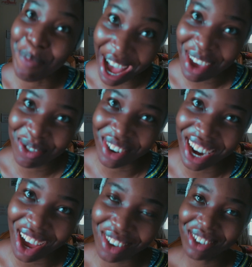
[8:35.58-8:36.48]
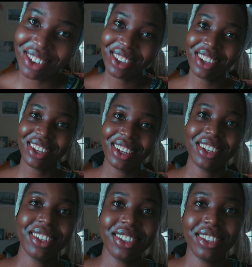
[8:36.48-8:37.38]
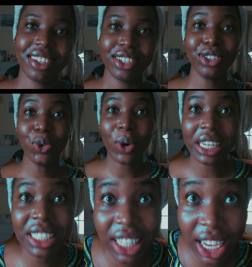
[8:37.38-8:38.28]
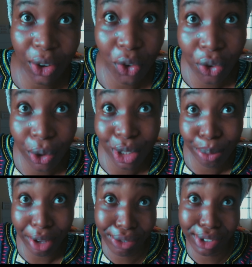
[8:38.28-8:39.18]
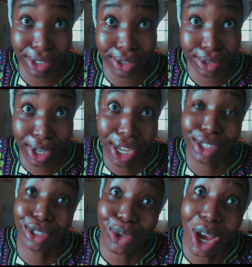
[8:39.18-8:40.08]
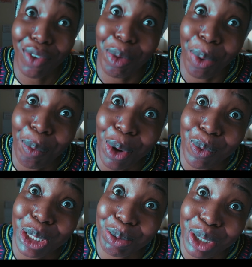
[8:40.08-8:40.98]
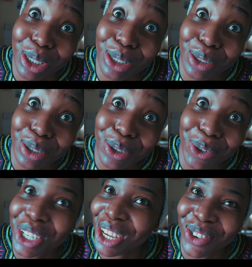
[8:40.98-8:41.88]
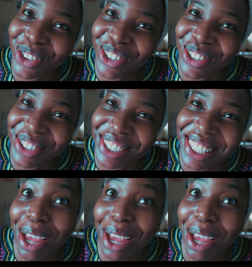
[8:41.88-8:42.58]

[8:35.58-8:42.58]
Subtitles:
Bye for now. I don't know why this thing cannot focus on my face. Do you have a problem with me? Okay, no you don't.